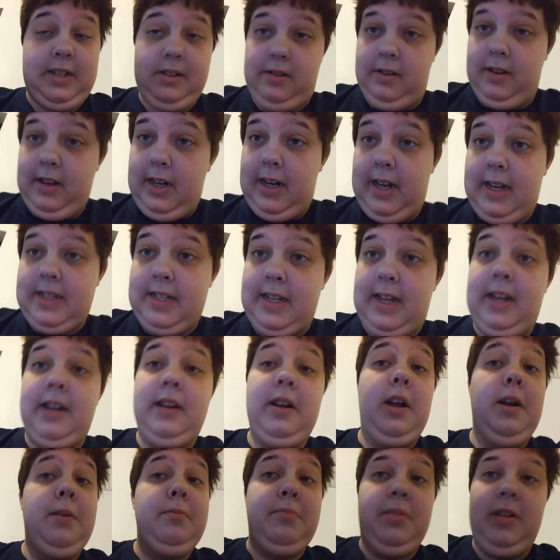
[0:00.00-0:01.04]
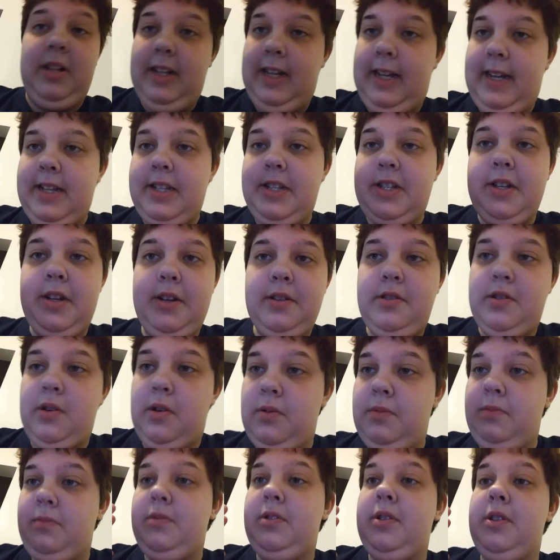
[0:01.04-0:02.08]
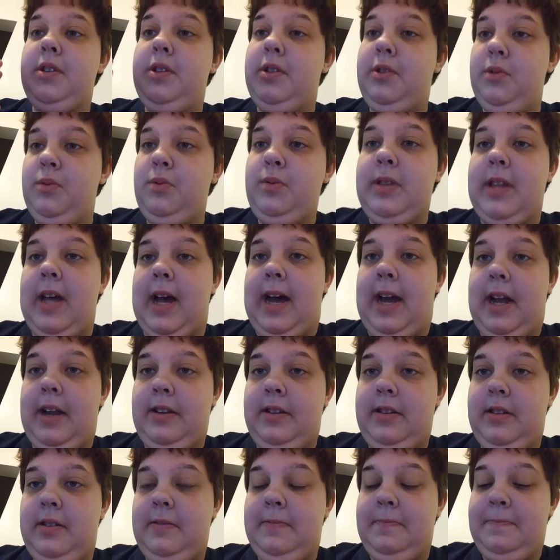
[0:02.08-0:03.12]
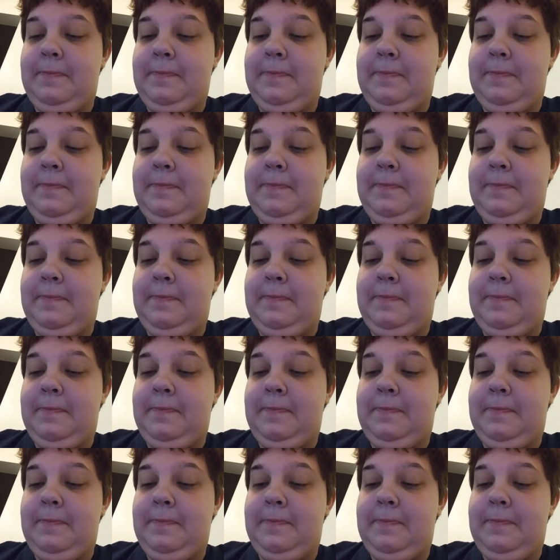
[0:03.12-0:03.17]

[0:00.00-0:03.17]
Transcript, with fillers: All I can say, please don't do that.